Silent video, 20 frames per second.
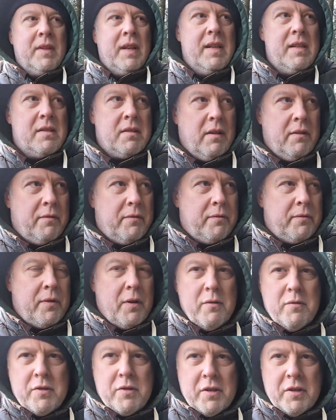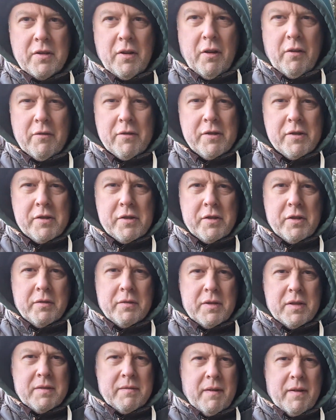it's like frozen orange
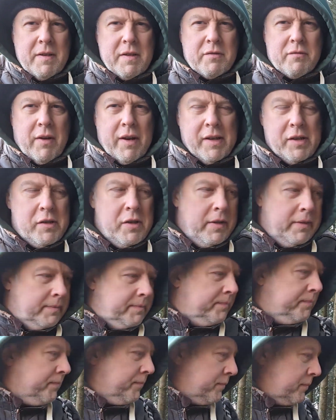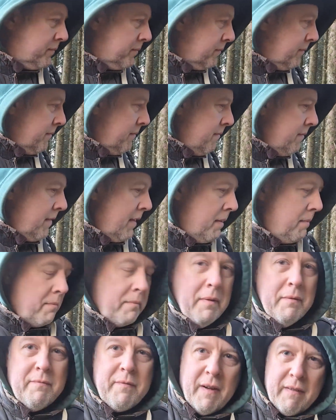juice. It's very strange,
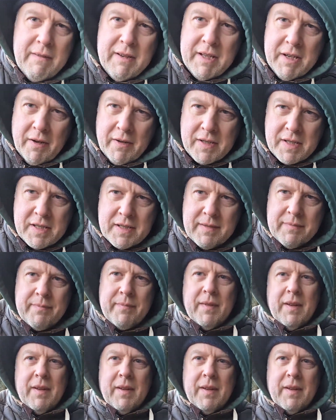but very nice.